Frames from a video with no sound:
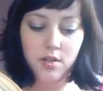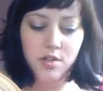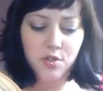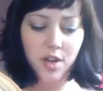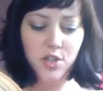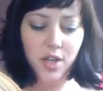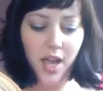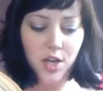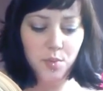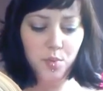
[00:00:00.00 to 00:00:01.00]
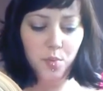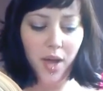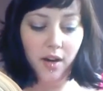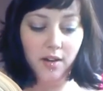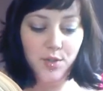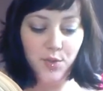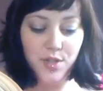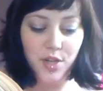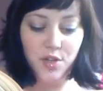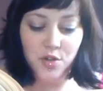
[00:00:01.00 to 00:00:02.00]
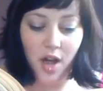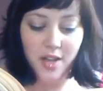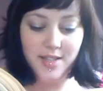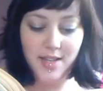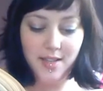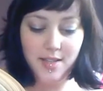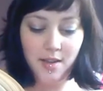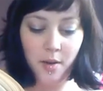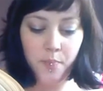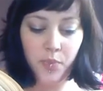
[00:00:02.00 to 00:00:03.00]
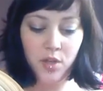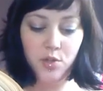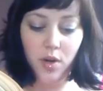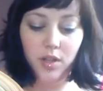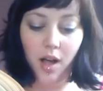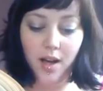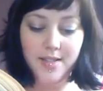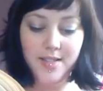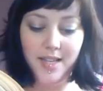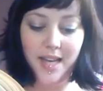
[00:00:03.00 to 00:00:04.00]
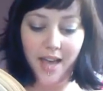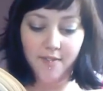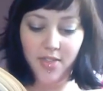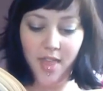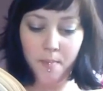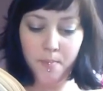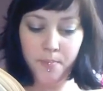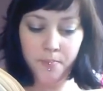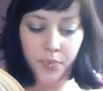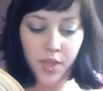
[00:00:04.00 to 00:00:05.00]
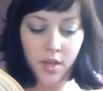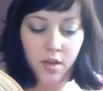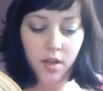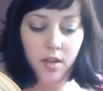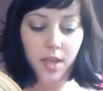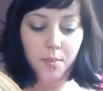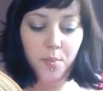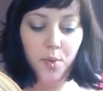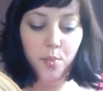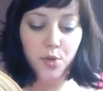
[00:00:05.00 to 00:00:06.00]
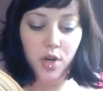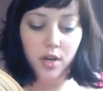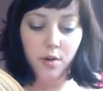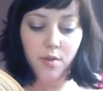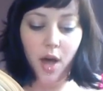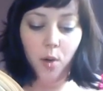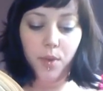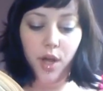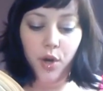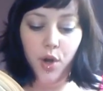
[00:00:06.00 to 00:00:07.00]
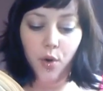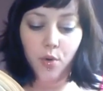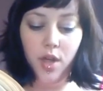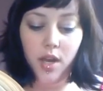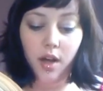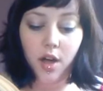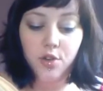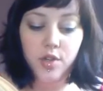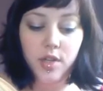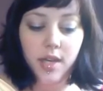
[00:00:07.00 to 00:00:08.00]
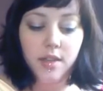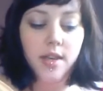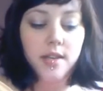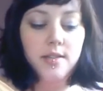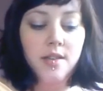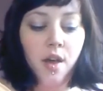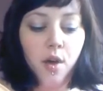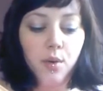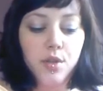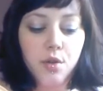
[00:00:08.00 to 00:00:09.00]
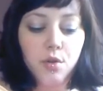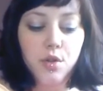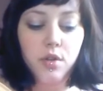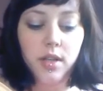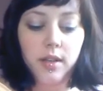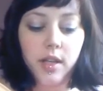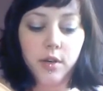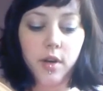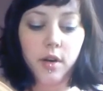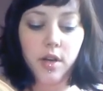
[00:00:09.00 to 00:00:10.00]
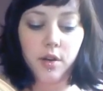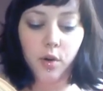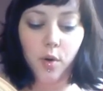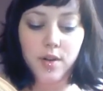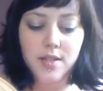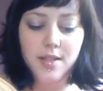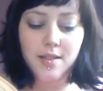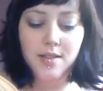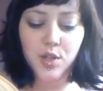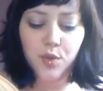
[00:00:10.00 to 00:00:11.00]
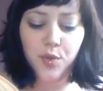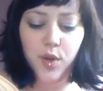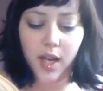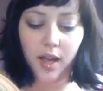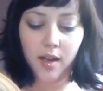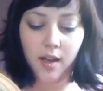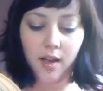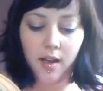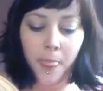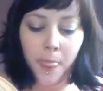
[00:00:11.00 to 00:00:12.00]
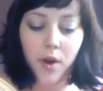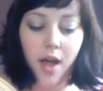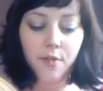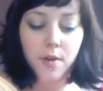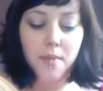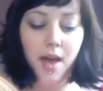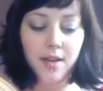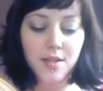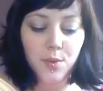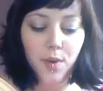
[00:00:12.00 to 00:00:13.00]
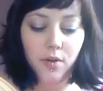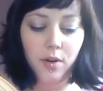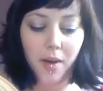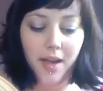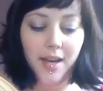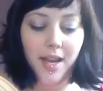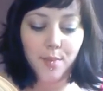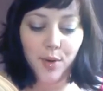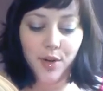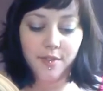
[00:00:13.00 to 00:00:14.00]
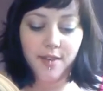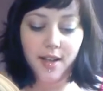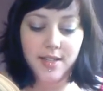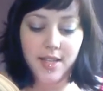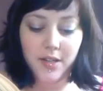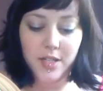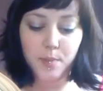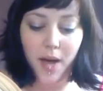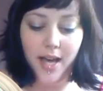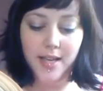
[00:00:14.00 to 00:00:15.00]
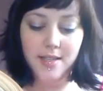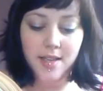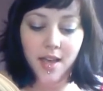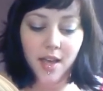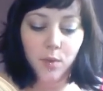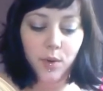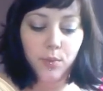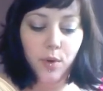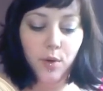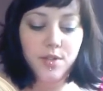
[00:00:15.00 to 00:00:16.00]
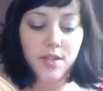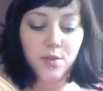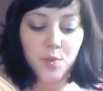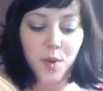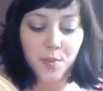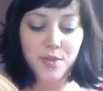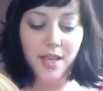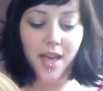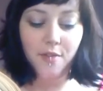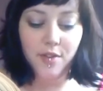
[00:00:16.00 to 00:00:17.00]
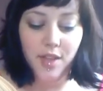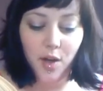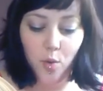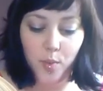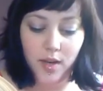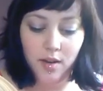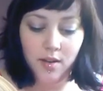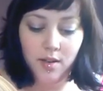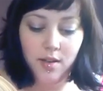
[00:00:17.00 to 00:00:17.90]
Does your education prepare us for such atrocities? Do our laws connive at them? Could they be perpetrated without being known in a country like this, where social and literary intercourse is on such a footing, where every man is surrounded by a neighborhood of voluntary spies, and where roads and newspapers lay everything open?